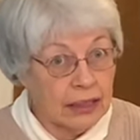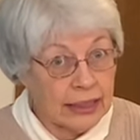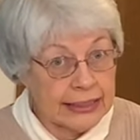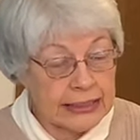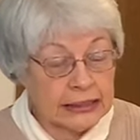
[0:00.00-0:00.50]

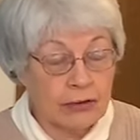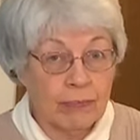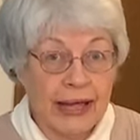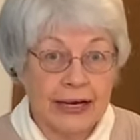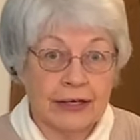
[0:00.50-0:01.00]
it's a little
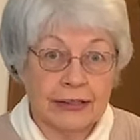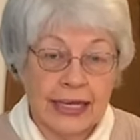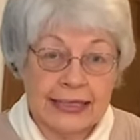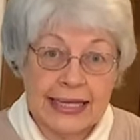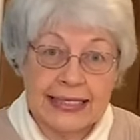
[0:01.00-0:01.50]
better
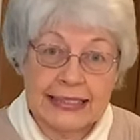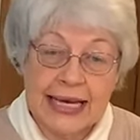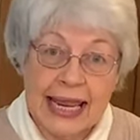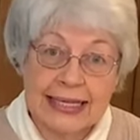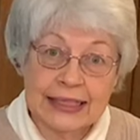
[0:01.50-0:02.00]
and they can
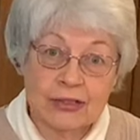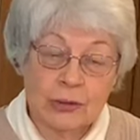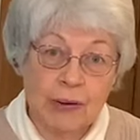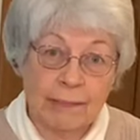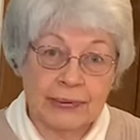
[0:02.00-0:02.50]
take those
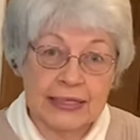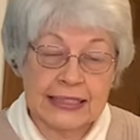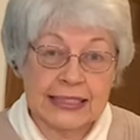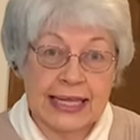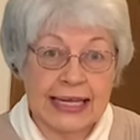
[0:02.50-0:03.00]
puppies
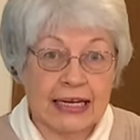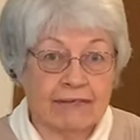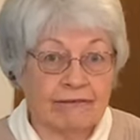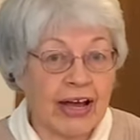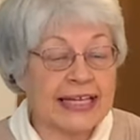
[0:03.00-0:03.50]
and they can
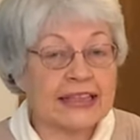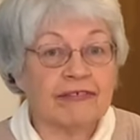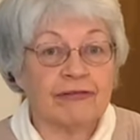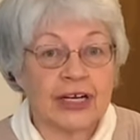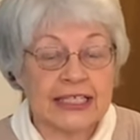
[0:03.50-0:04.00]
invite the
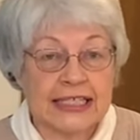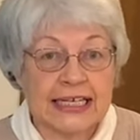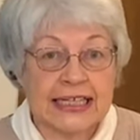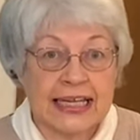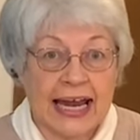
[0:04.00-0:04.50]
friends
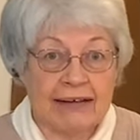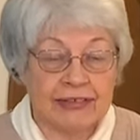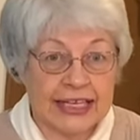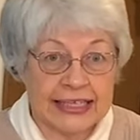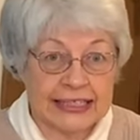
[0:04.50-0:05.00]
in that have
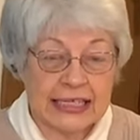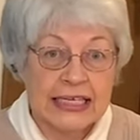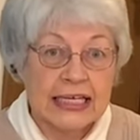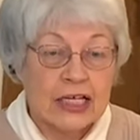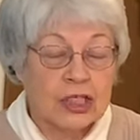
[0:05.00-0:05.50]
kids,
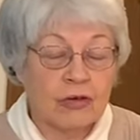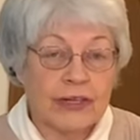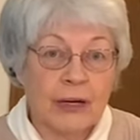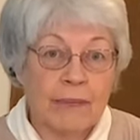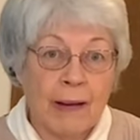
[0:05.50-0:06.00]
so
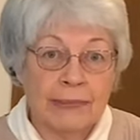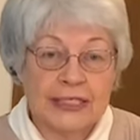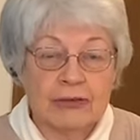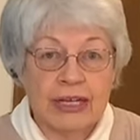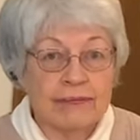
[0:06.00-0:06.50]
their
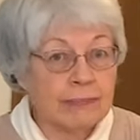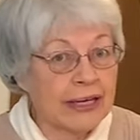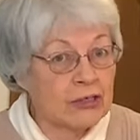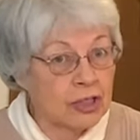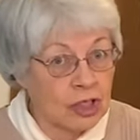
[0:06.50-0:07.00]
puppies are even
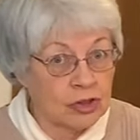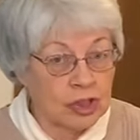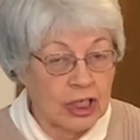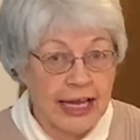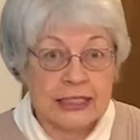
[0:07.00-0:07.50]
better
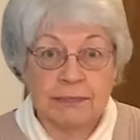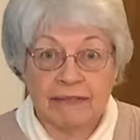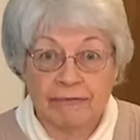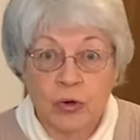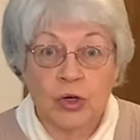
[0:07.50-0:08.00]
socialized
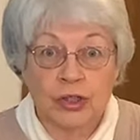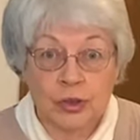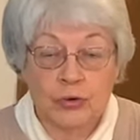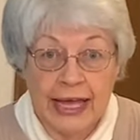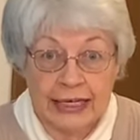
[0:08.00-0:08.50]
before
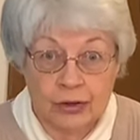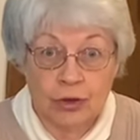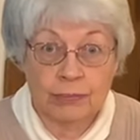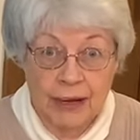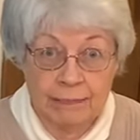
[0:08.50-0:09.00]
you get your
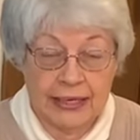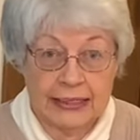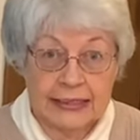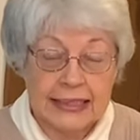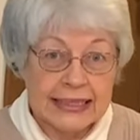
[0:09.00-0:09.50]
puppy.
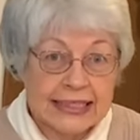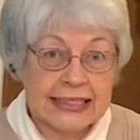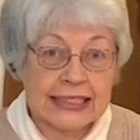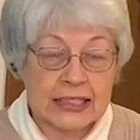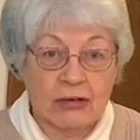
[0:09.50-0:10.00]
This
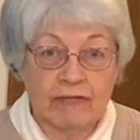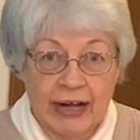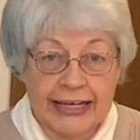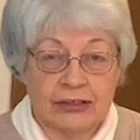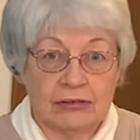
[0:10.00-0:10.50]
is so
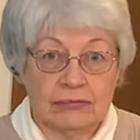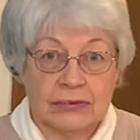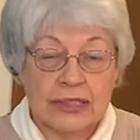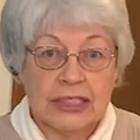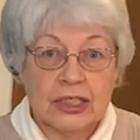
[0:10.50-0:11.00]
vital,
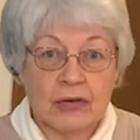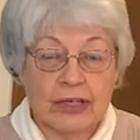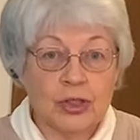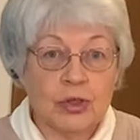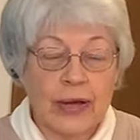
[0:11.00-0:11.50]
so
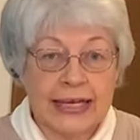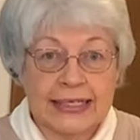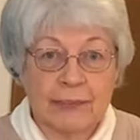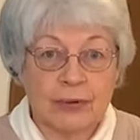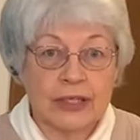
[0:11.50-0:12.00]
that you end
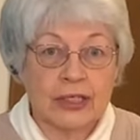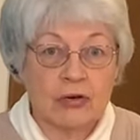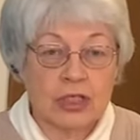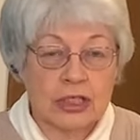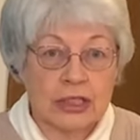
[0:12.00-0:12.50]
up with
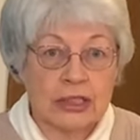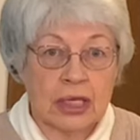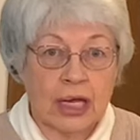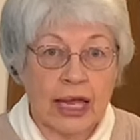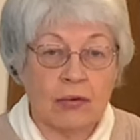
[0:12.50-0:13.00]

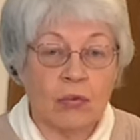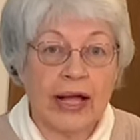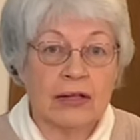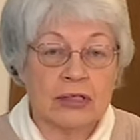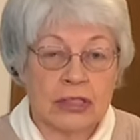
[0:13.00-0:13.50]
a
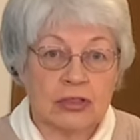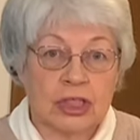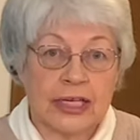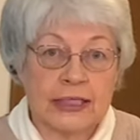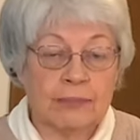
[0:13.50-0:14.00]
well
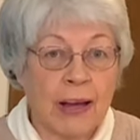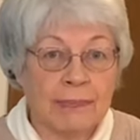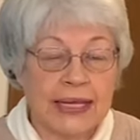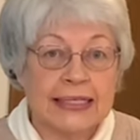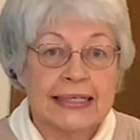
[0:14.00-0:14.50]
socialized
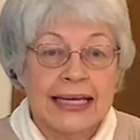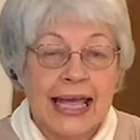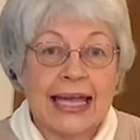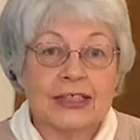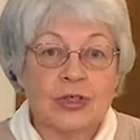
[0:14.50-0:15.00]
puppy
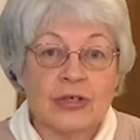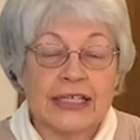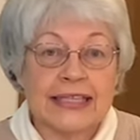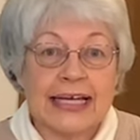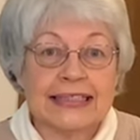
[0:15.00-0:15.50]
and you
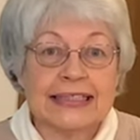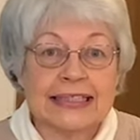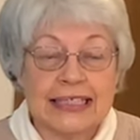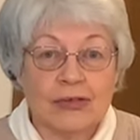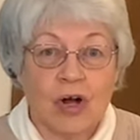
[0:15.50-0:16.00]
can then
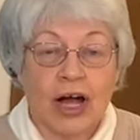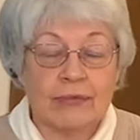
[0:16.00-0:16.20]
continue on